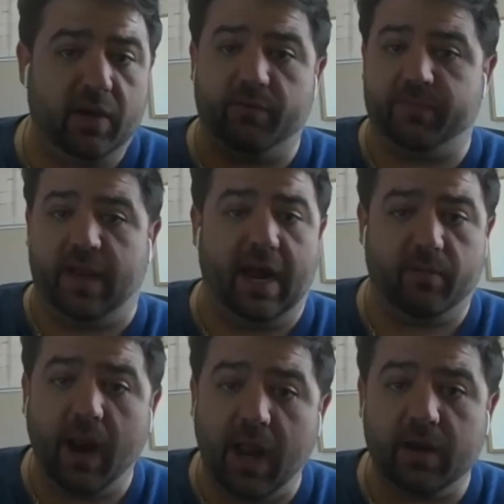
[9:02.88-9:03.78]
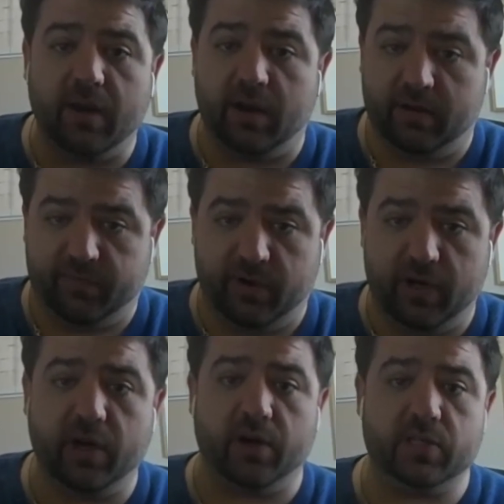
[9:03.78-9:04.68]
you a flat rate for a
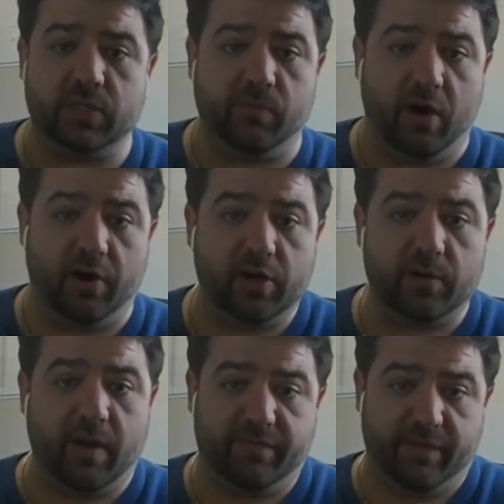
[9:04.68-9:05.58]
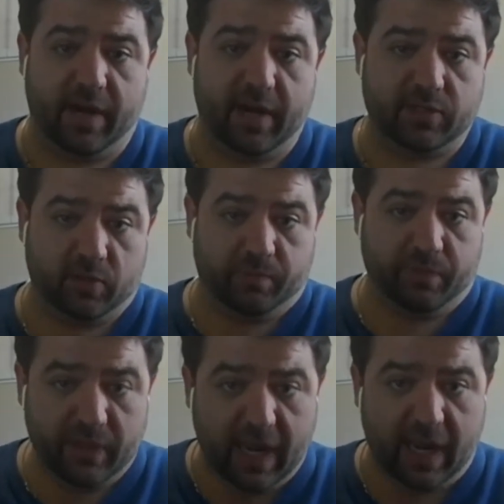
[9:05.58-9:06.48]
year to monitor my financial
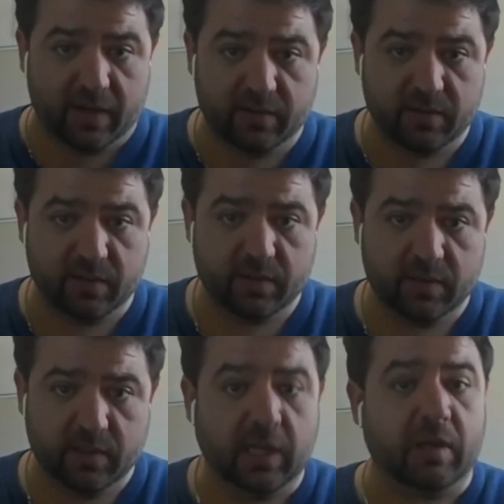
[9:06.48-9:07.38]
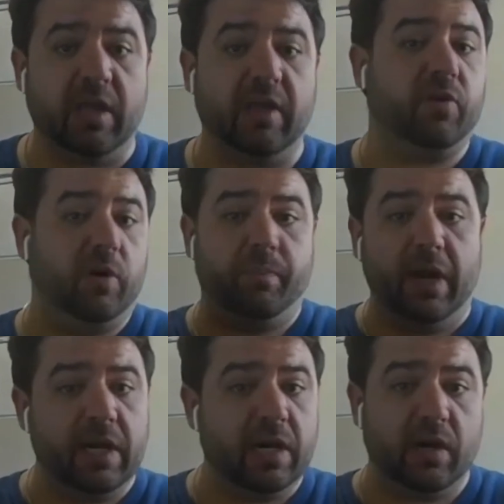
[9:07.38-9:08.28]
plan, give your
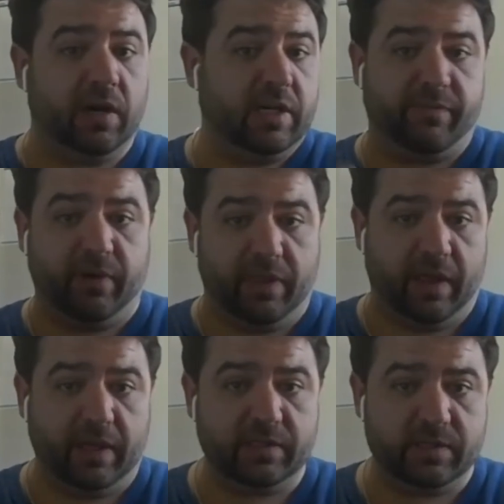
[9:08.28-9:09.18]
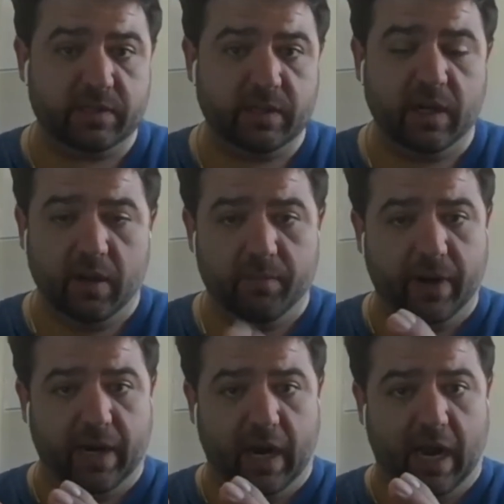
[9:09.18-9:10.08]
opinion on different things,
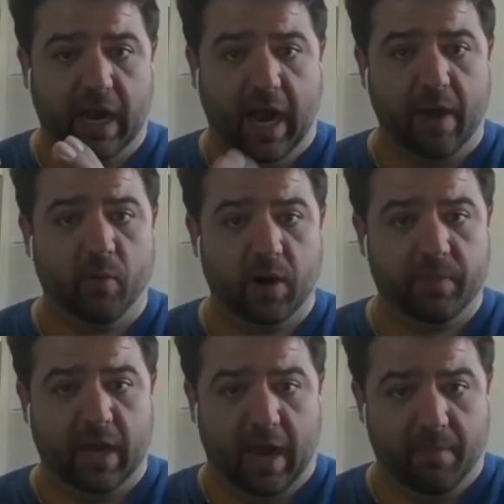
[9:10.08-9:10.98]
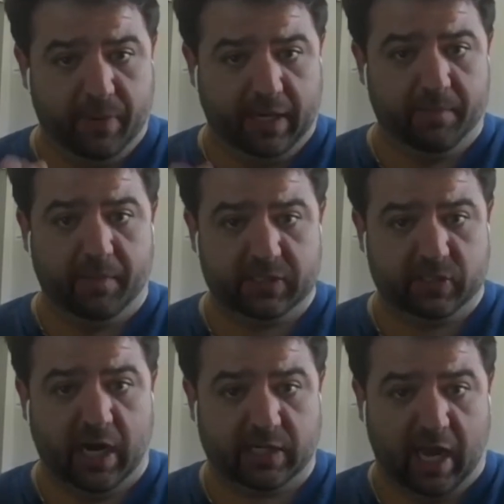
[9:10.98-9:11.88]
but I'm picking my
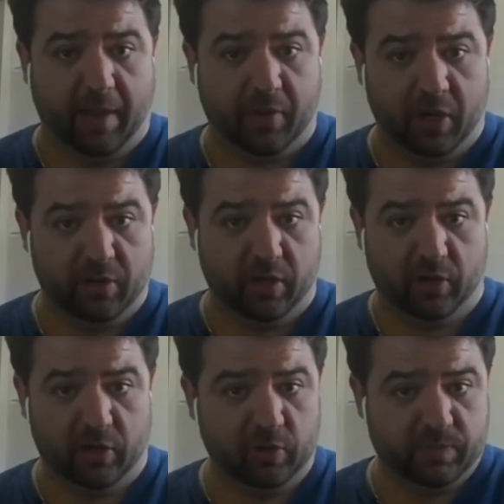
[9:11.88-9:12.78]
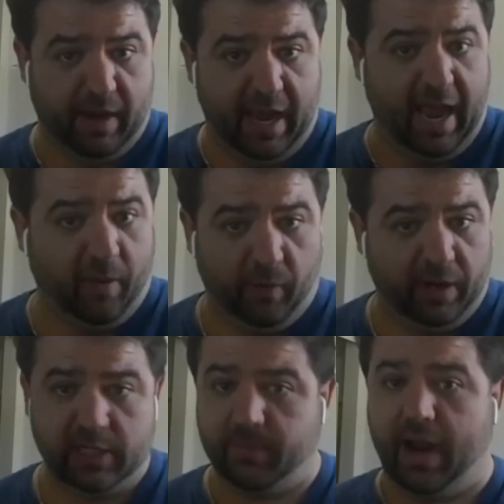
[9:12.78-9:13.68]
stocks. I'm going to use my equity
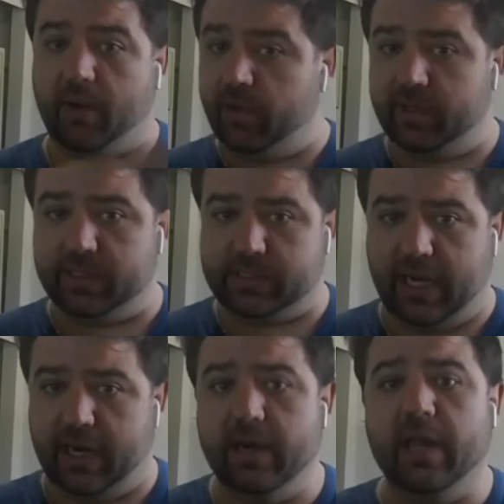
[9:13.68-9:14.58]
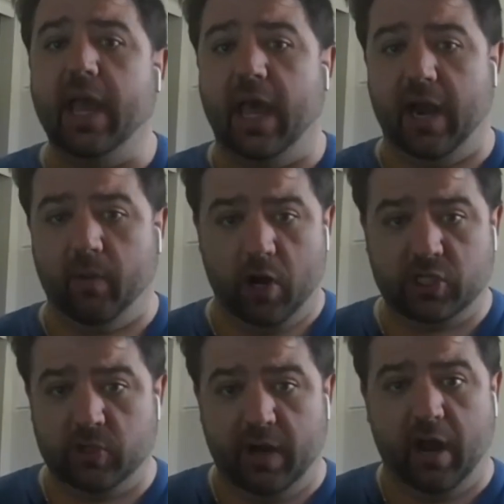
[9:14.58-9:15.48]
to buy real estate, and I
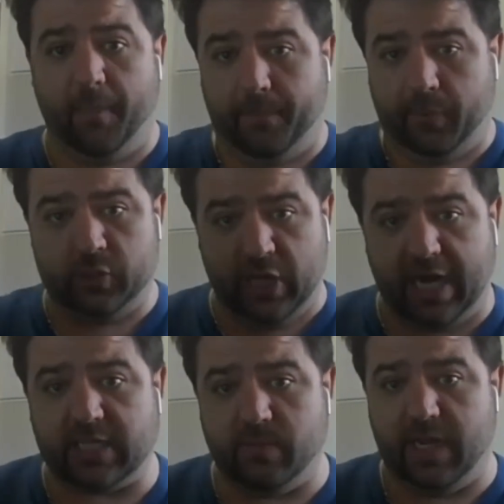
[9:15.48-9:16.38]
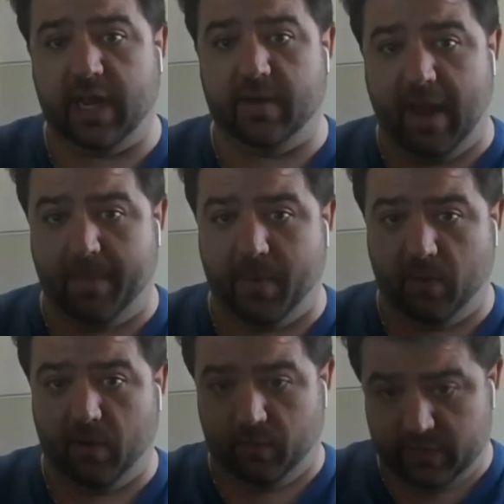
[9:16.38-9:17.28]
want you to help project me and map
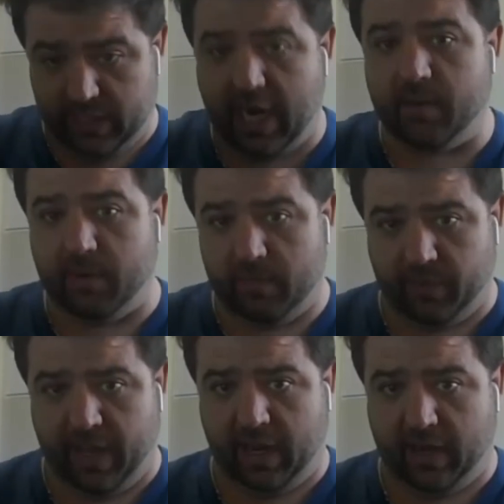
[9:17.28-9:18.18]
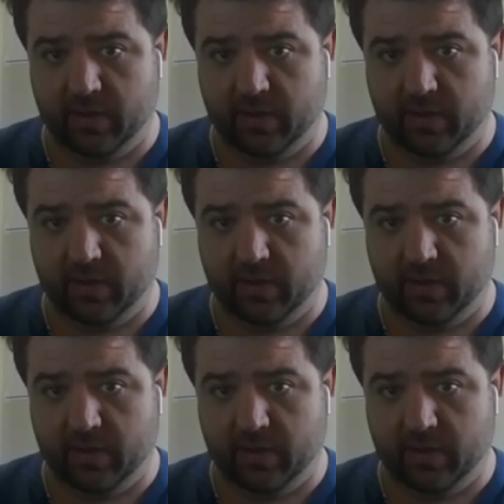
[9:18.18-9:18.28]
out a retirement plan.